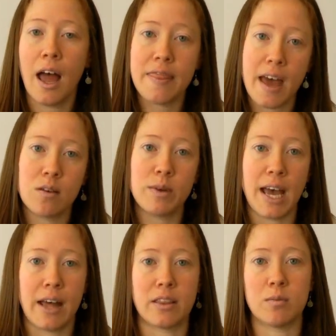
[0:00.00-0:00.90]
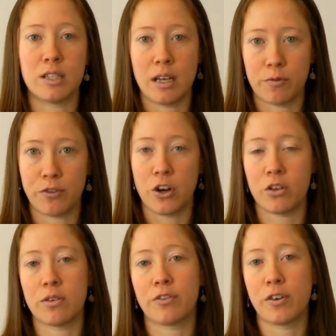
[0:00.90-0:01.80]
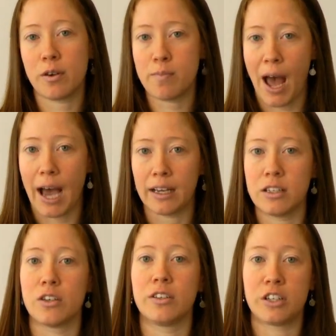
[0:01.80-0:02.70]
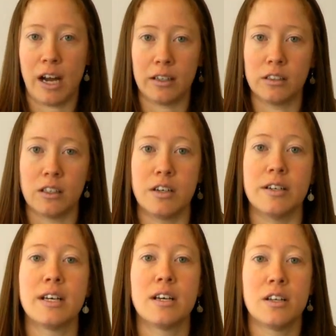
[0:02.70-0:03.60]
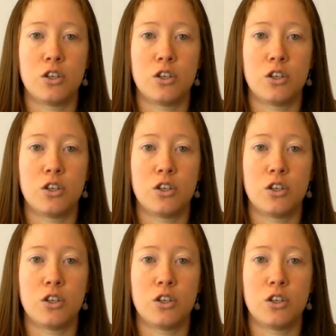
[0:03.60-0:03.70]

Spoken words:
And then we had them step further and further back until the child learned